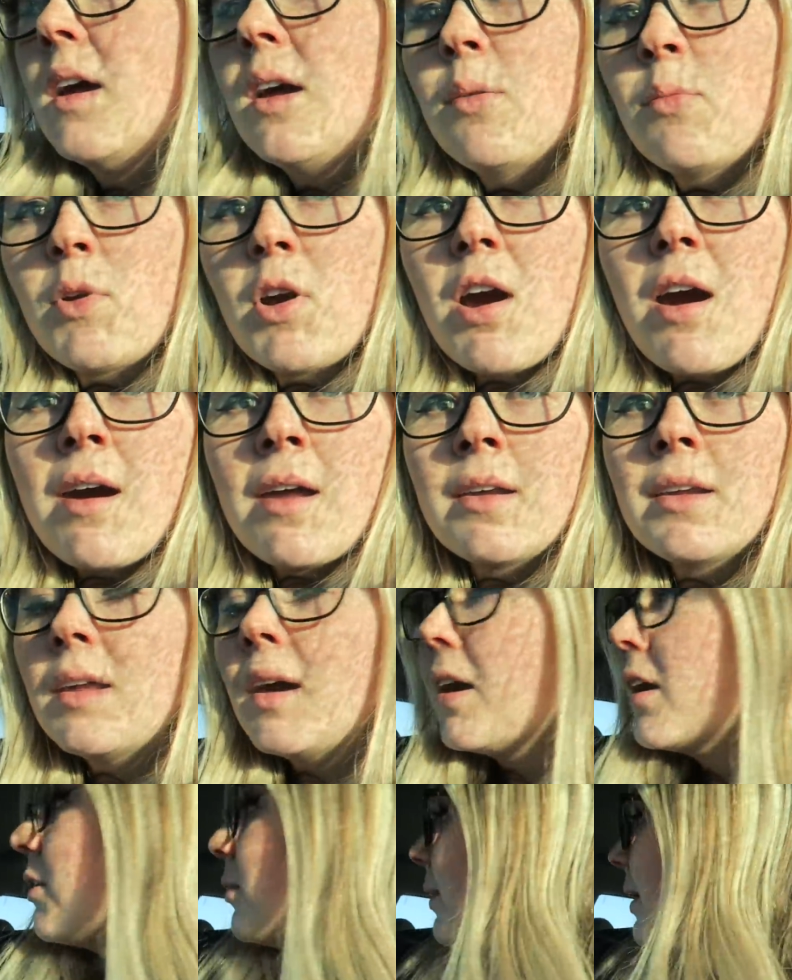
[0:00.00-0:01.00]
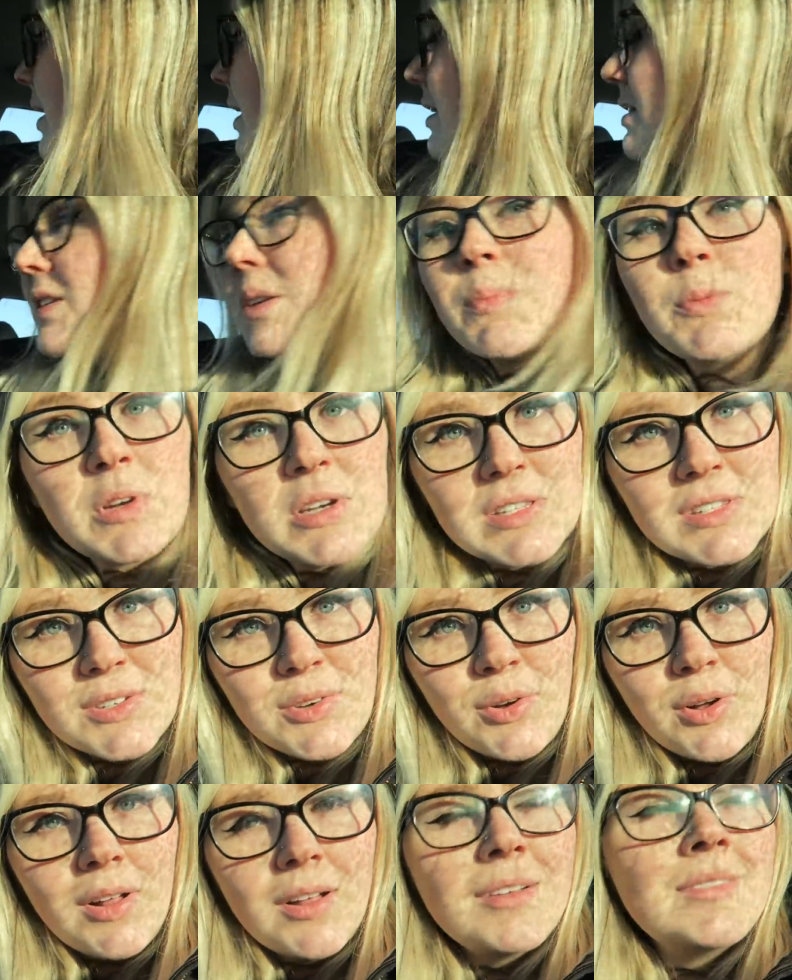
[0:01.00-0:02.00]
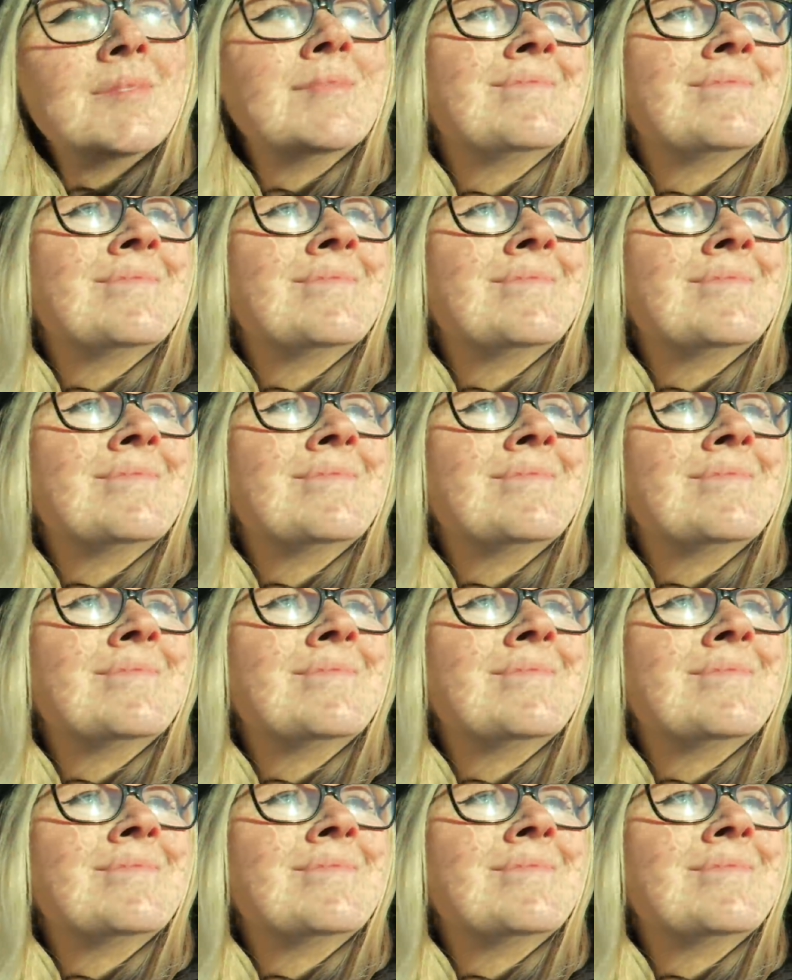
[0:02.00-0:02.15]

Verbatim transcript: and we're on our way to preschool.